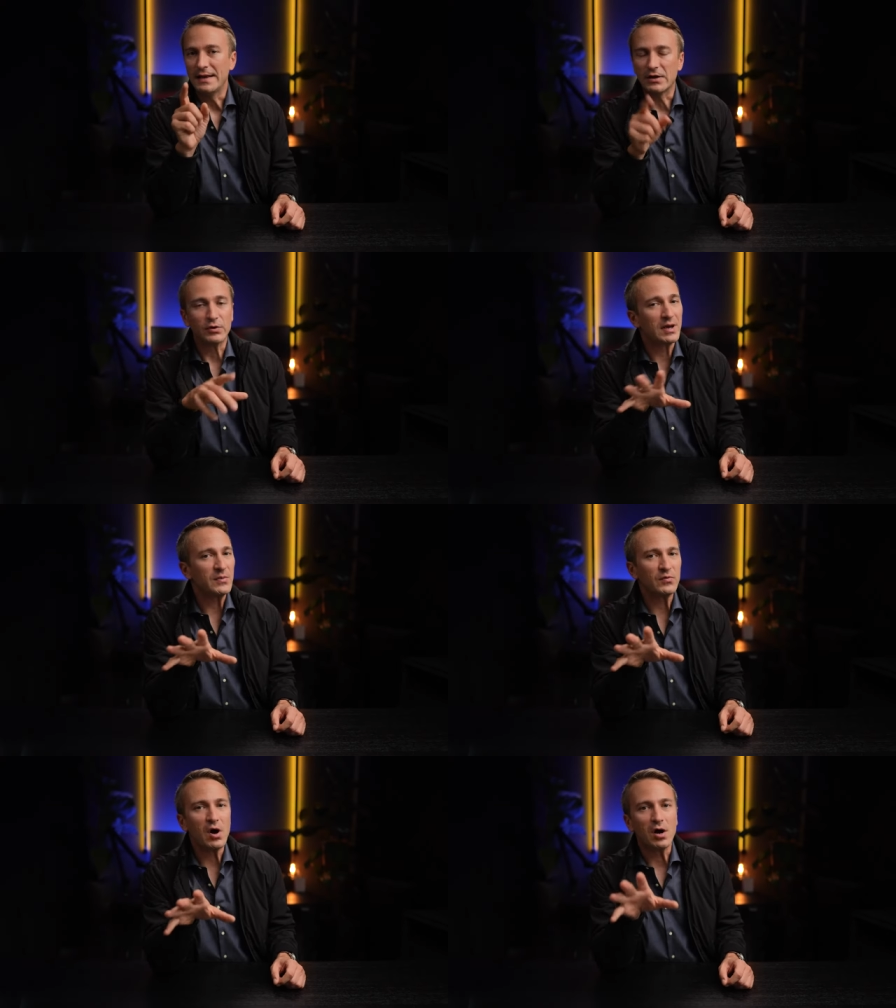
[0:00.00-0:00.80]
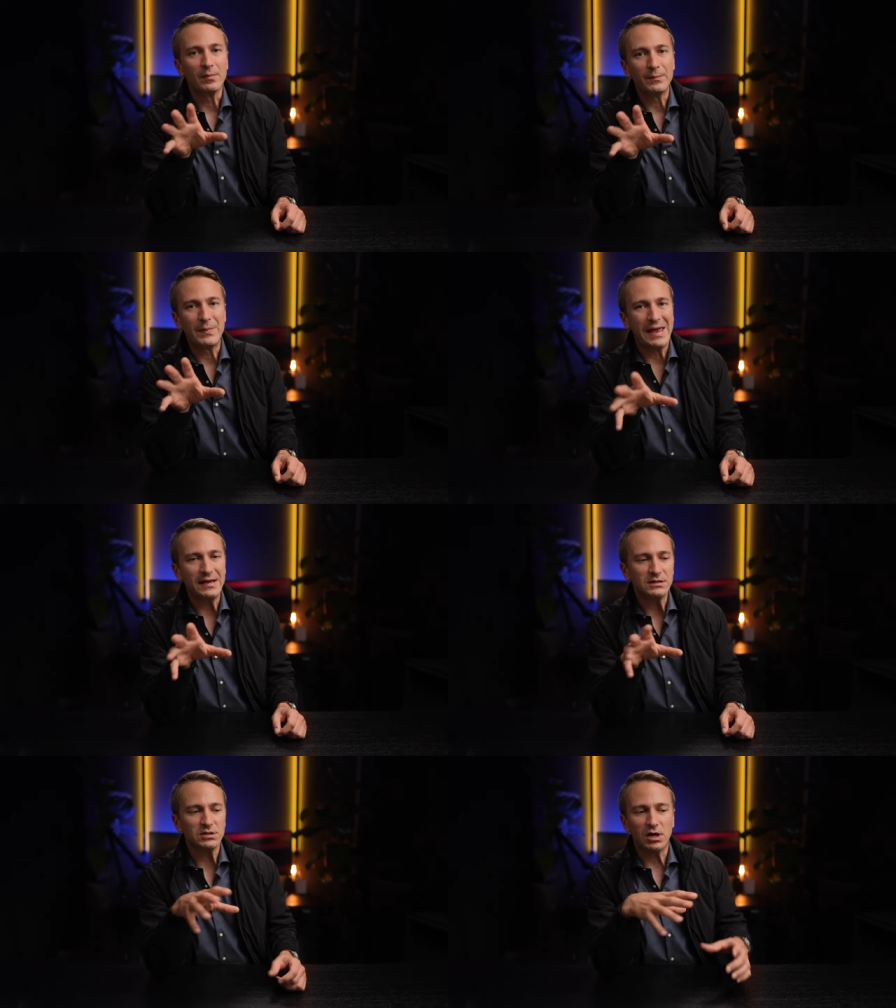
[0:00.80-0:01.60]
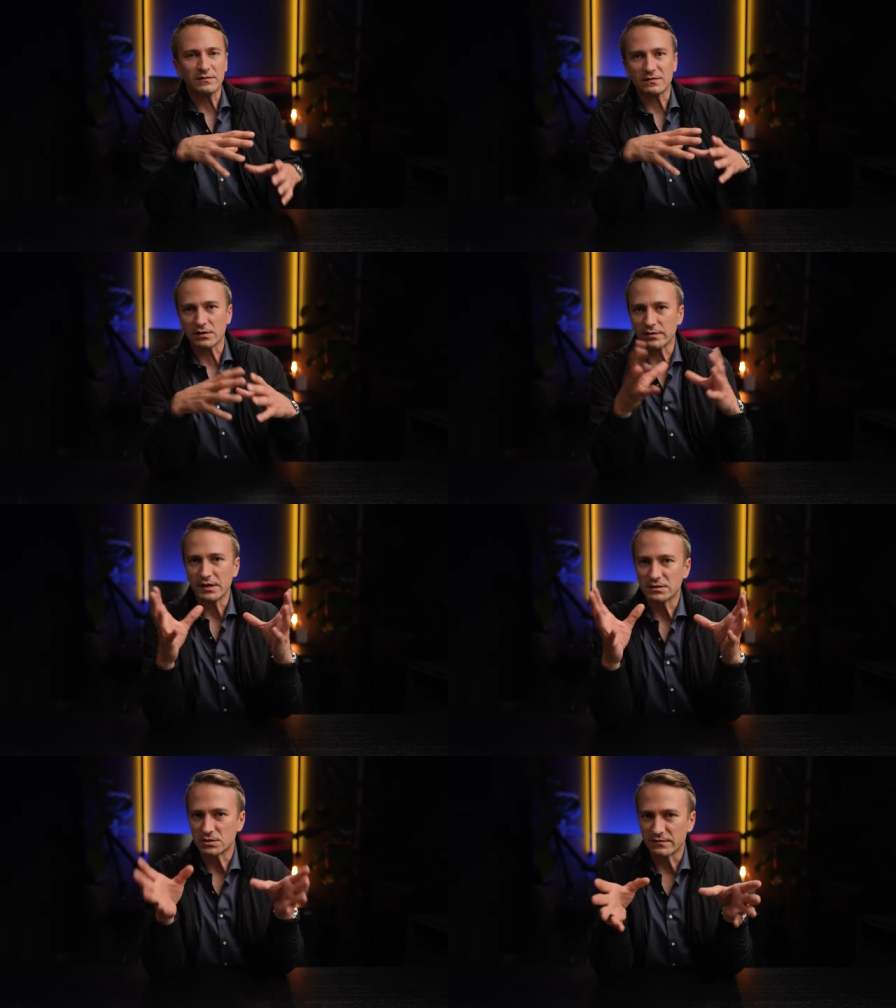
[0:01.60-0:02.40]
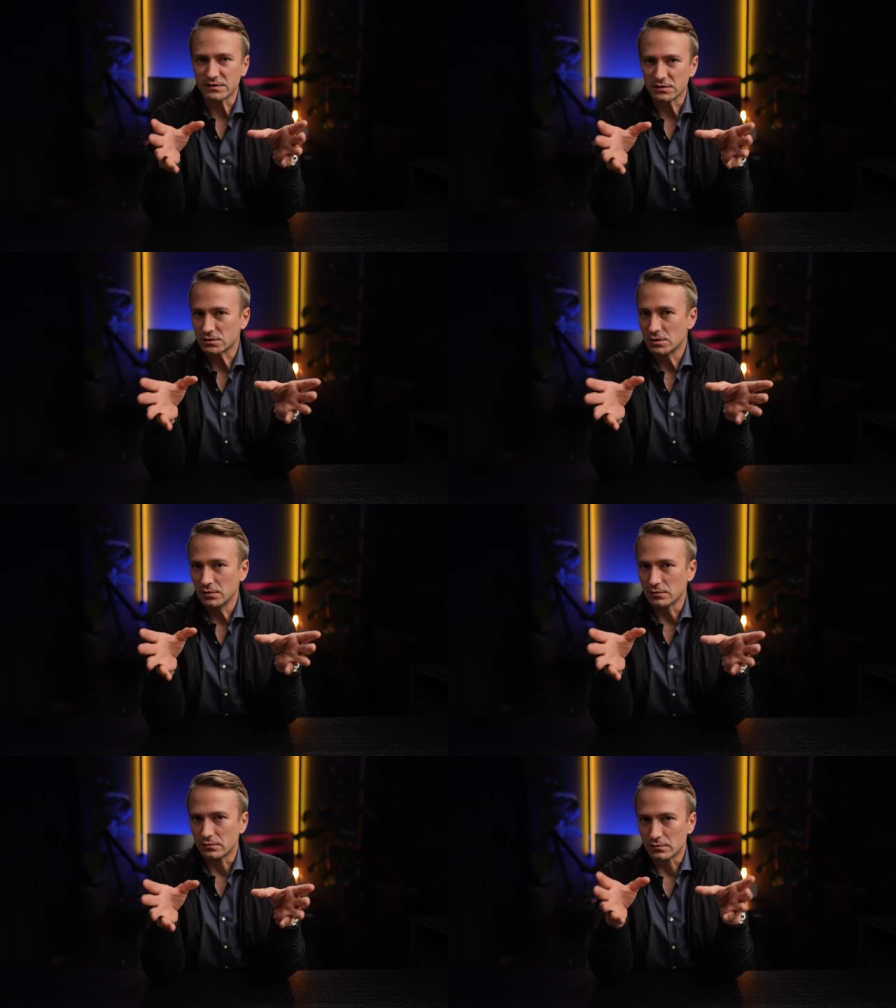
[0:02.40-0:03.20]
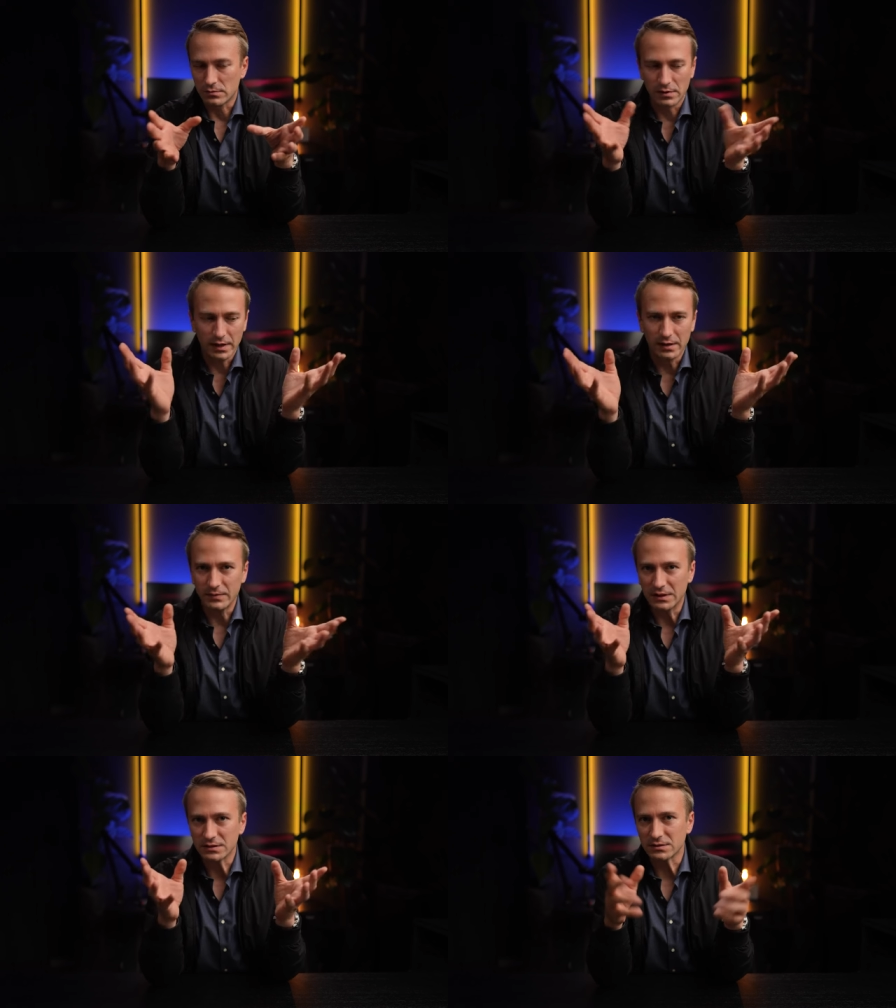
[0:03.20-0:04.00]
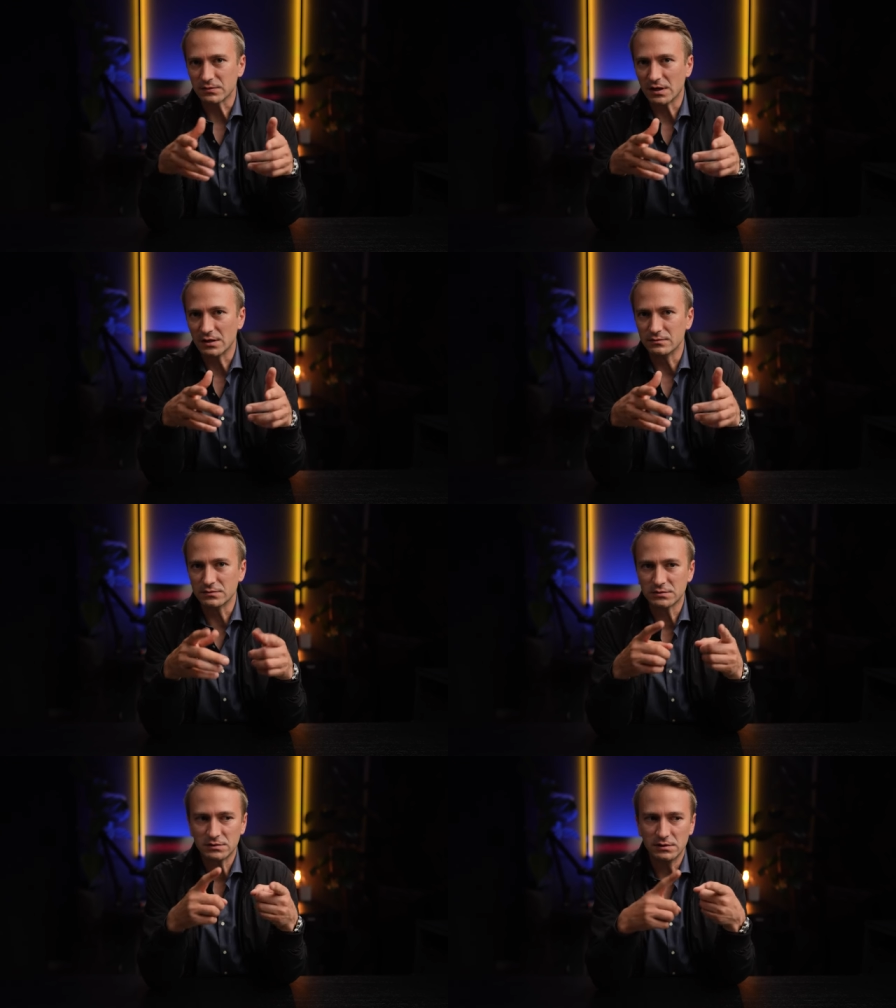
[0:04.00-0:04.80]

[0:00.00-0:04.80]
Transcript: Now, don't get me wrong, banks offer great services too, right? I mean, sometimes